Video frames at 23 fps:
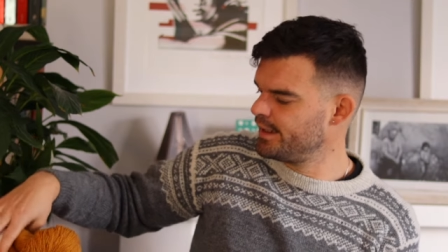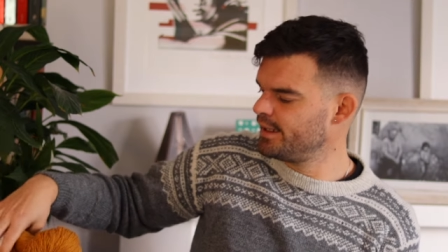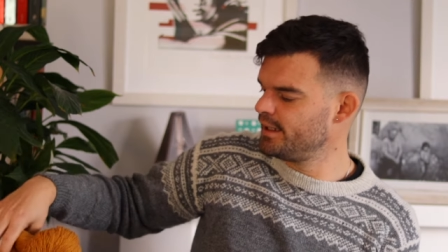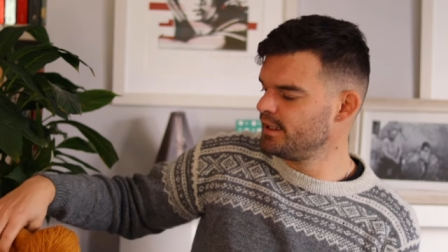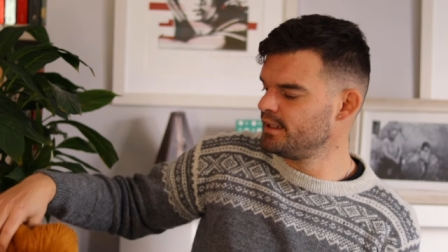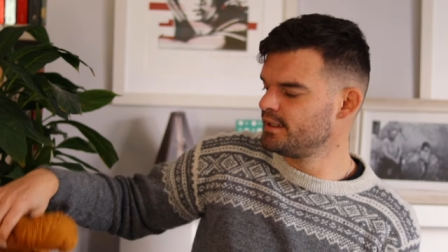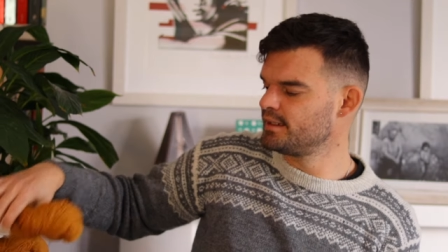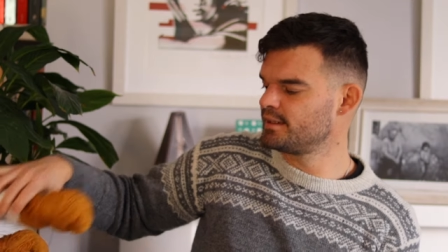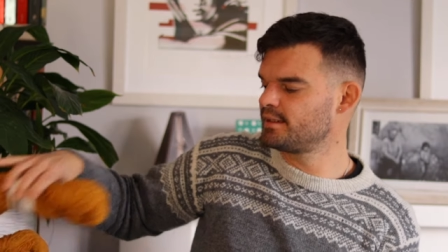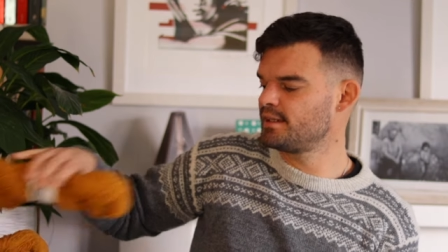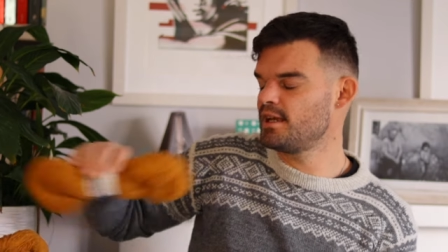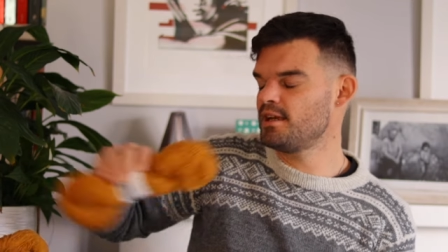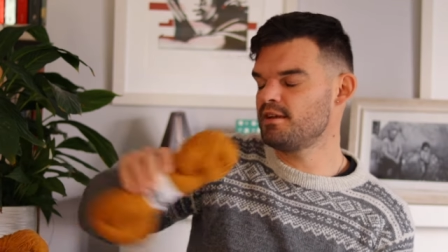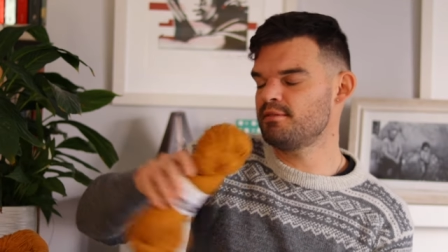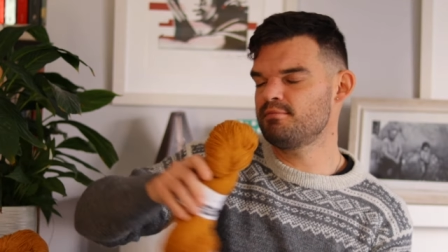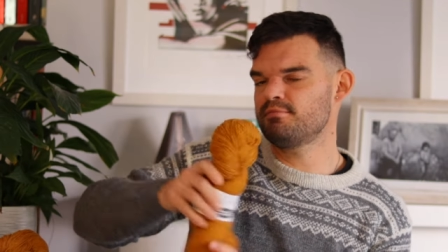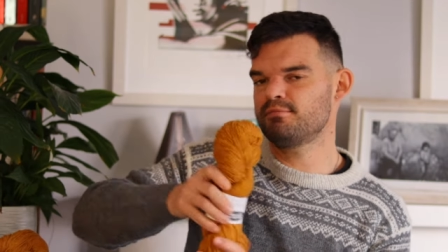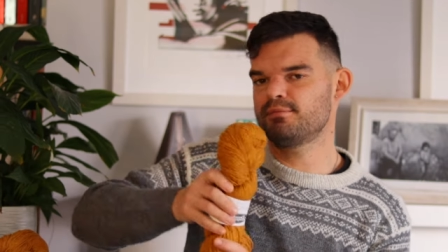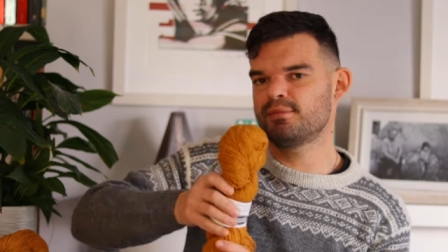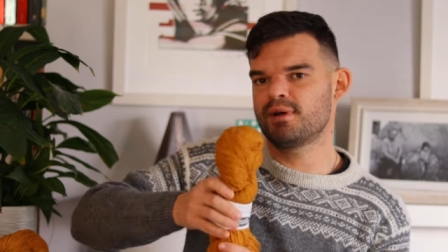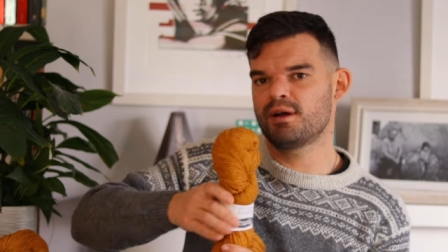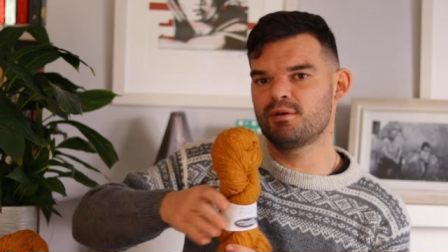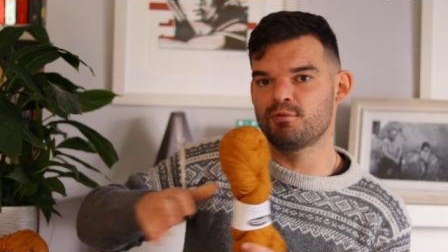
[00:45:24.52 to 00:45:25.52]
In the
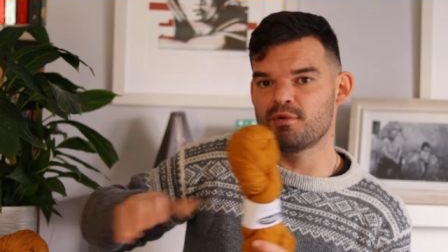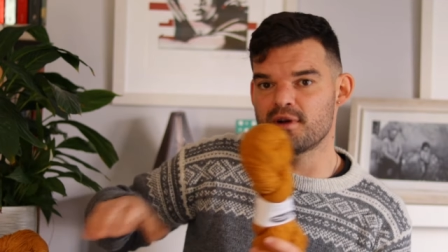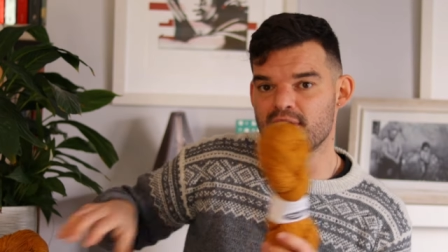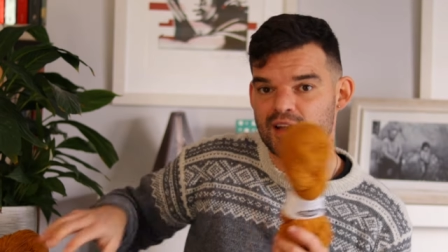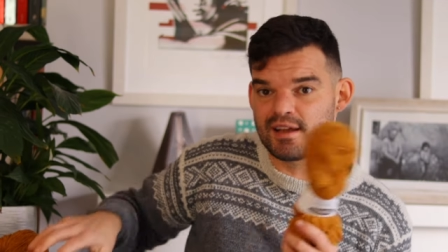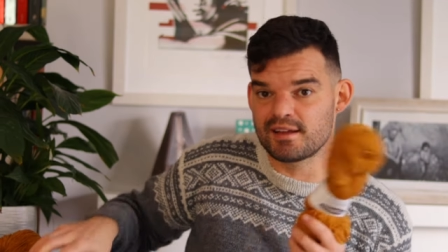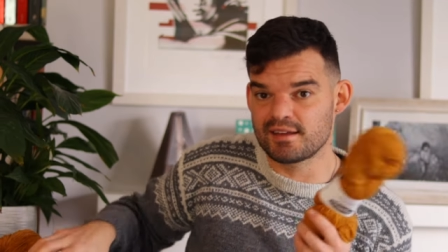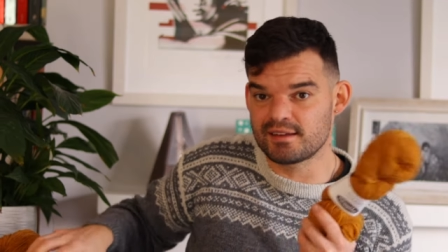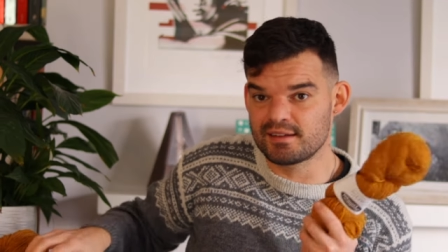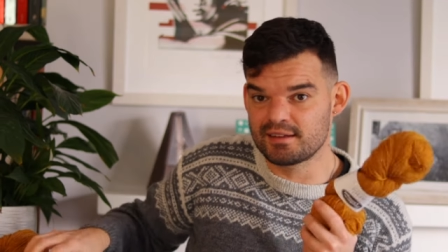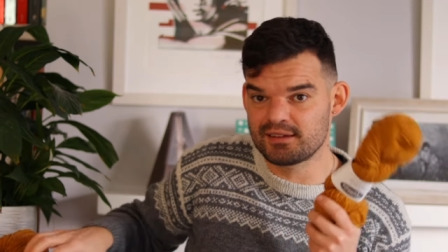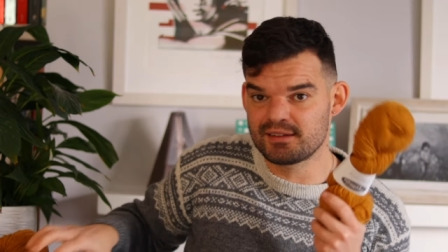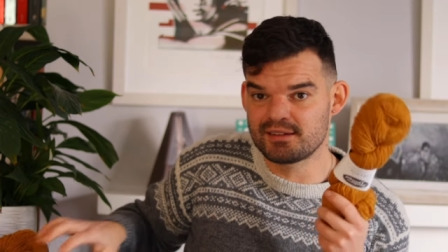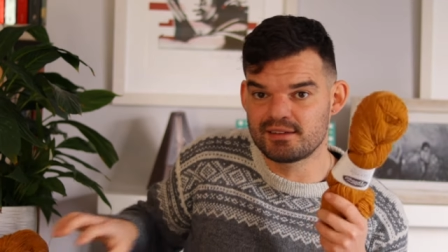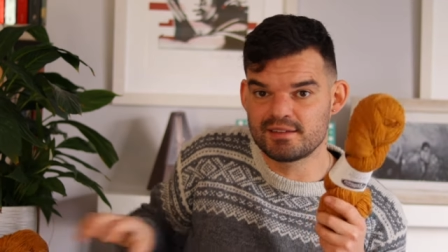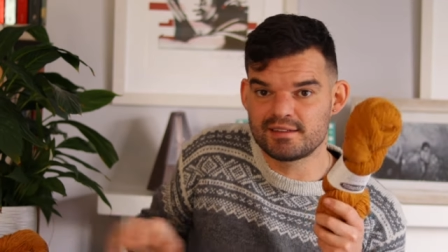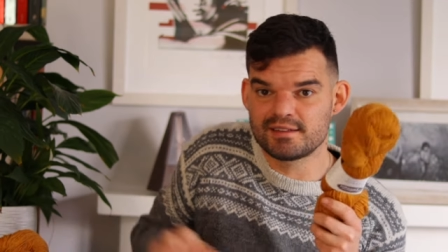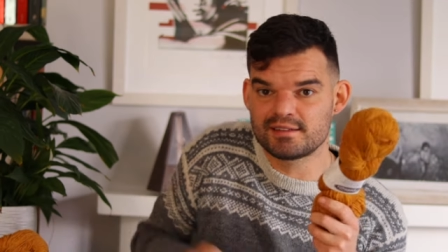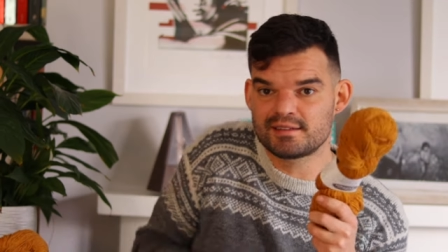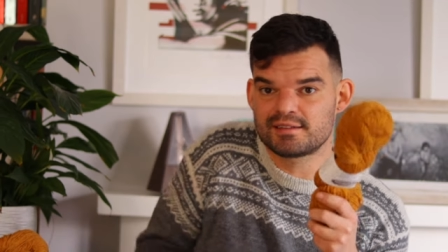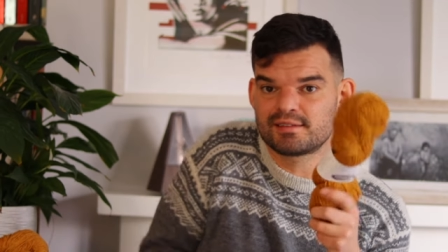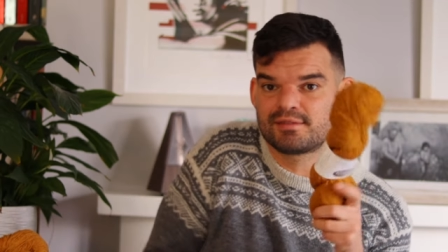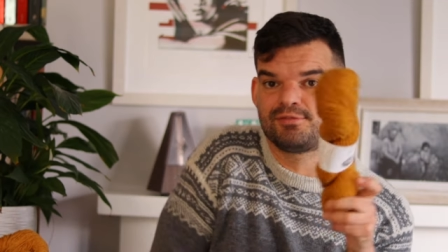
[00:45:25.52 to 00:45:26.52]
same way,
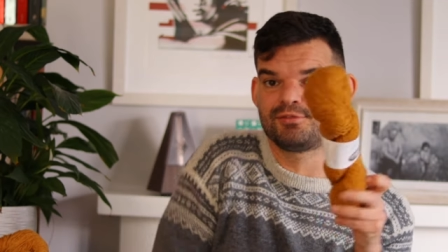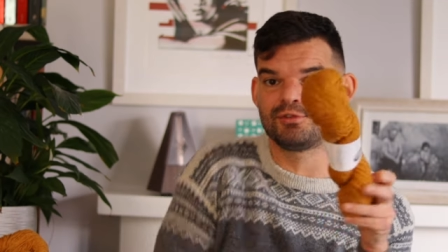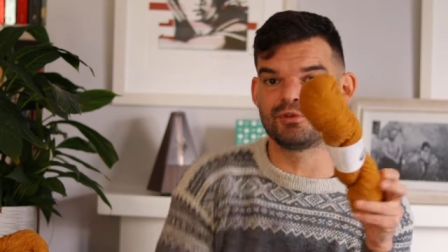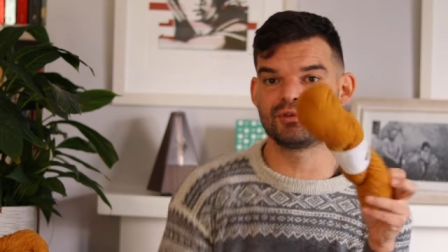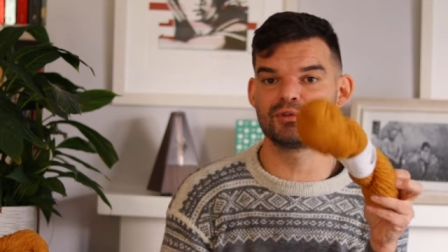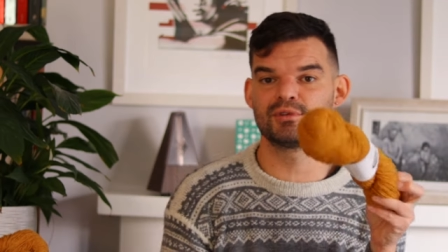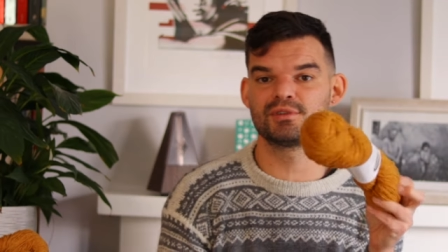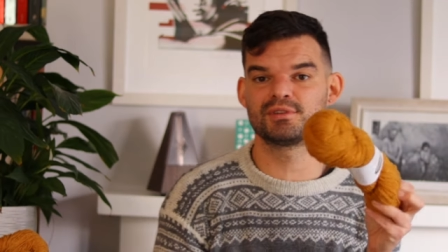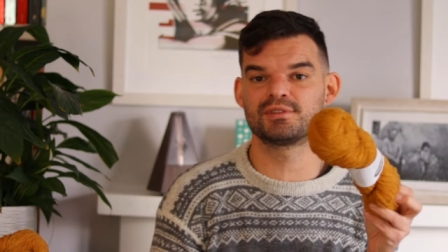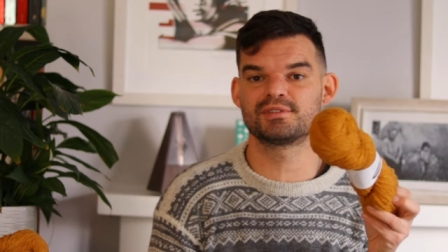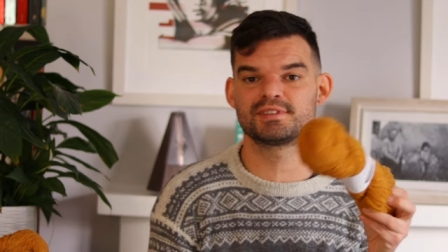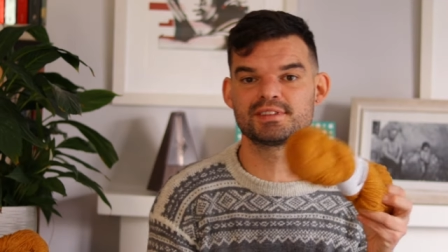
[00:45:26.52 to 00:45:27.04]
these four